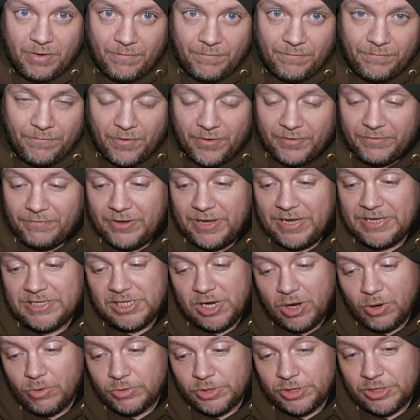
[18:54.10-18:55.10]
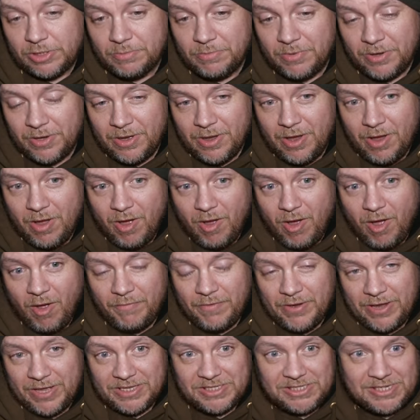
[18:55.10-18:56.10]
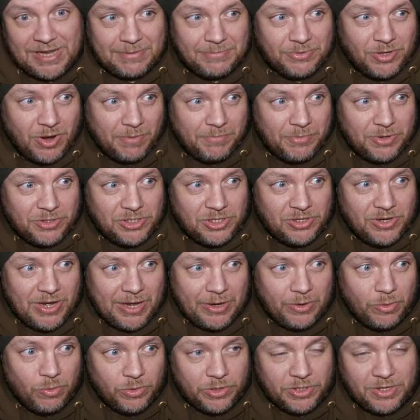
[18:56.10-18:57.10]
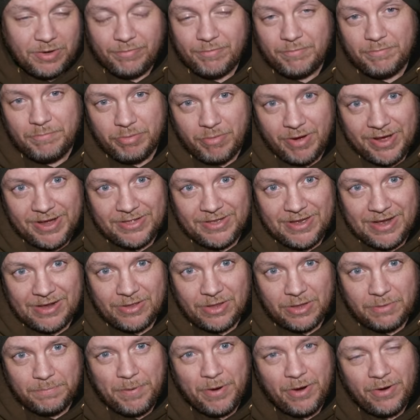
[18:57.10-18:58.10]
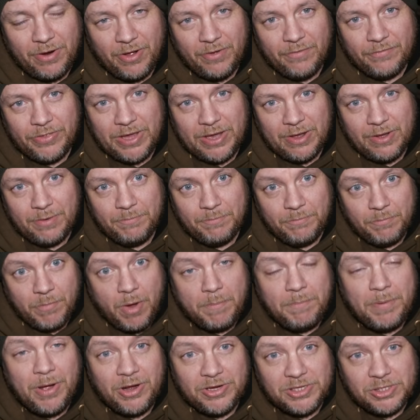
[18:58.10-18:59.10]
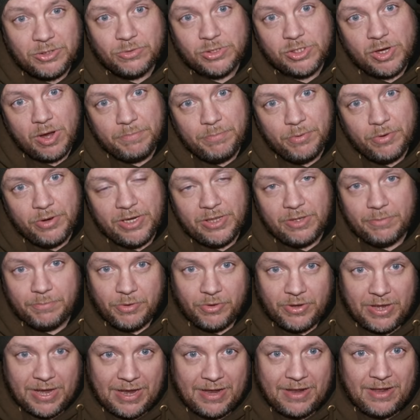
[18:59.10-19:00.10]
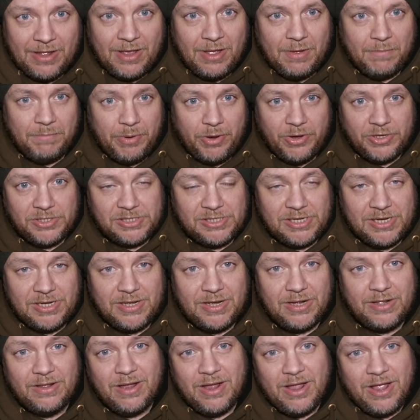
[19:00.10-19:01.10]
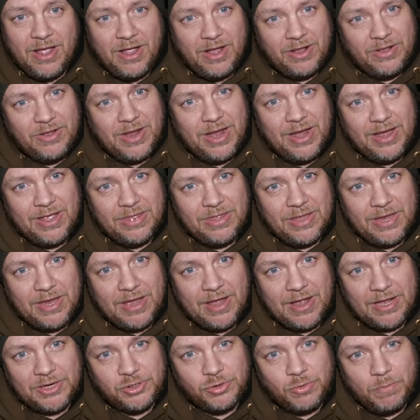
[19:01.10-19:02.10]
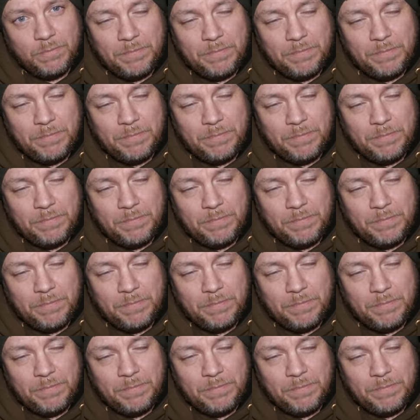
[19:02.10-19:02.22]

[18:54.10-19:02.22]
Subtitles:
think it's wholesome. I think at the same time, because you're getting all the different breakdown of the my particles that I put in the birdseed in, and you're getting the actual